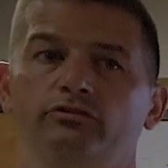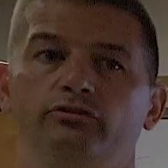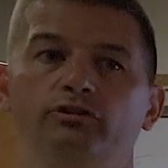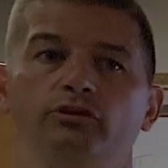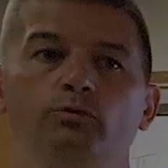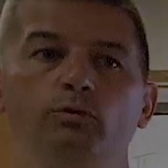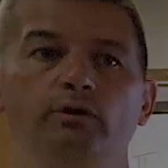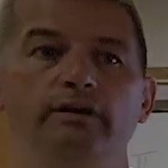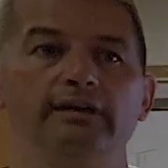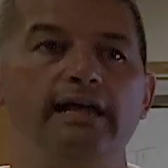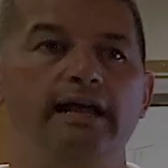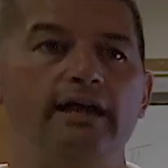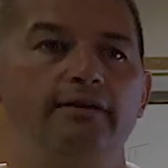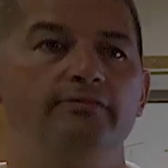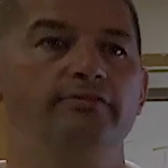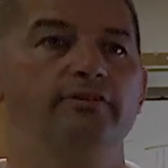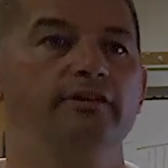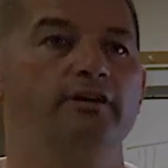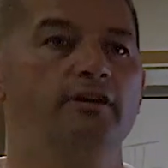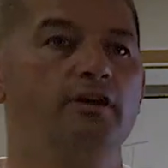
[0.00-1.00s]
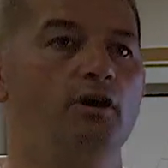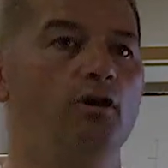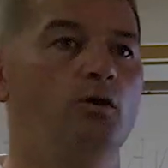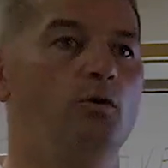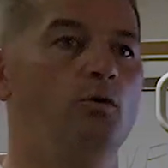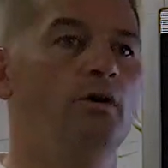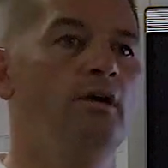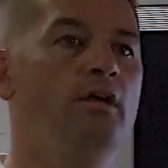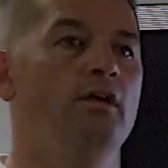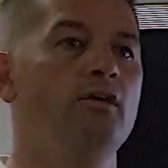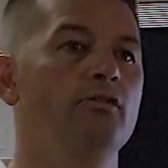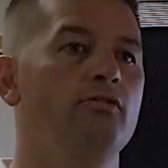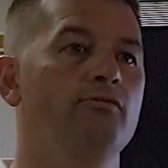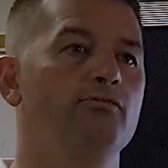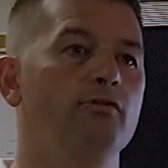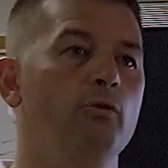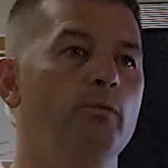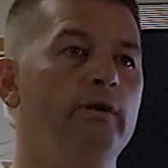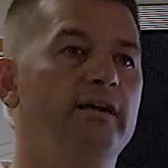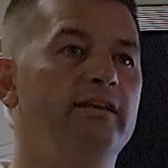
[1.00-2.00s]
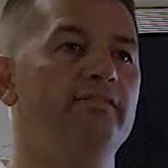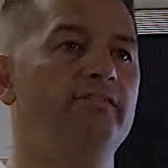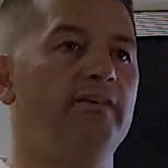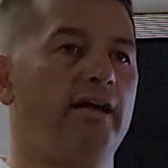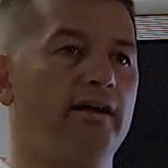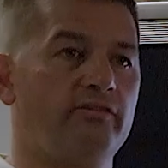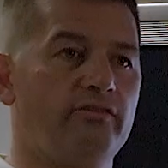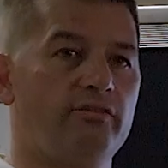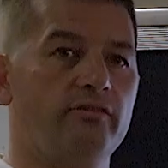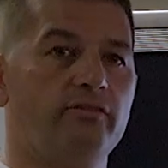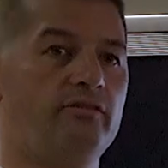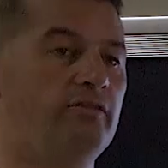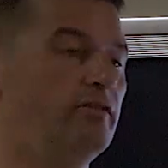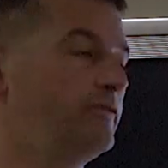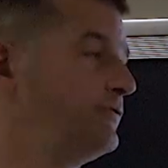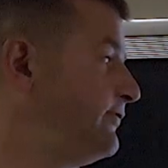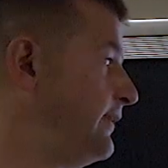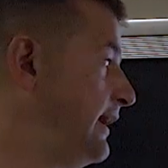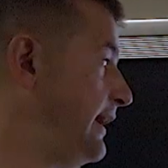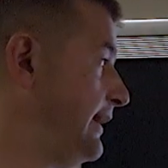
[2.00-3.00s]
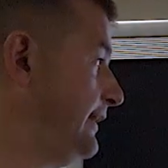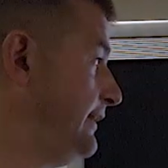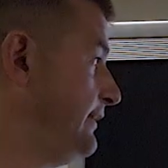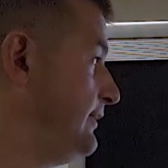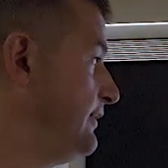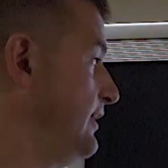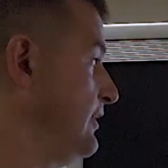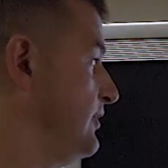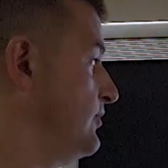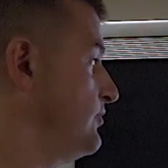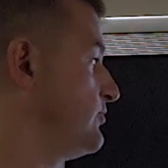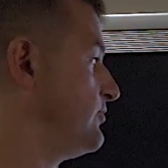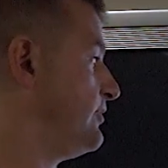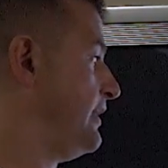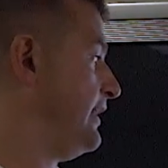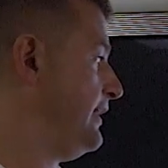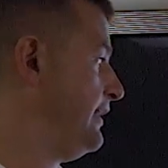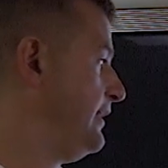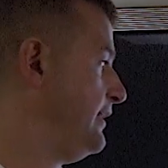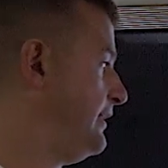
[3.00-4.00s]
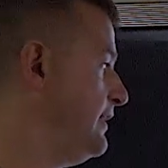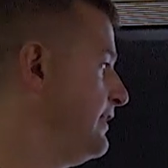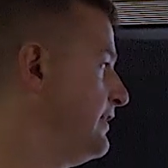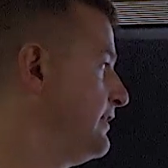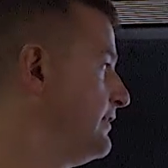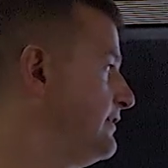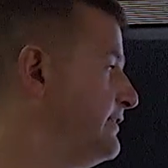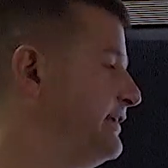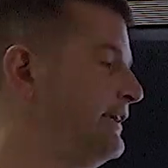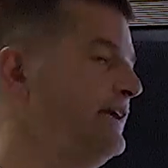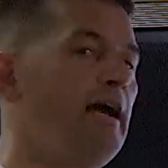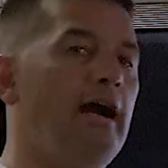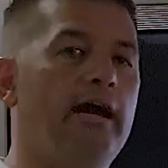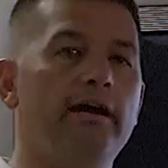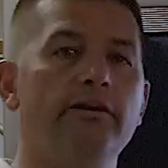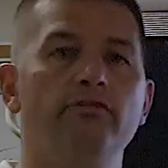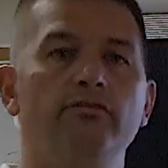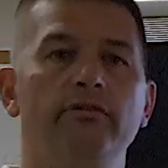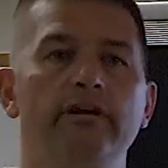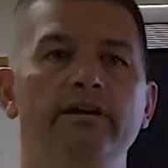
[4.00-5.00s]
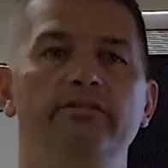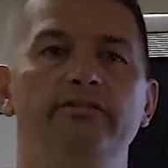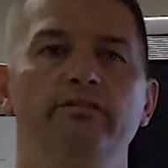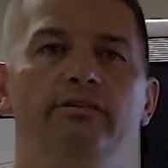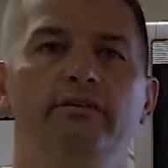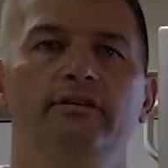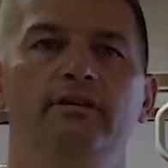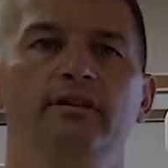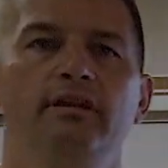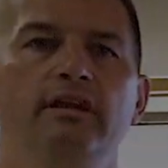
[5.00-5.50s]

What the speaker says: So you wouldn't have to go through each section to find, say, dehydration.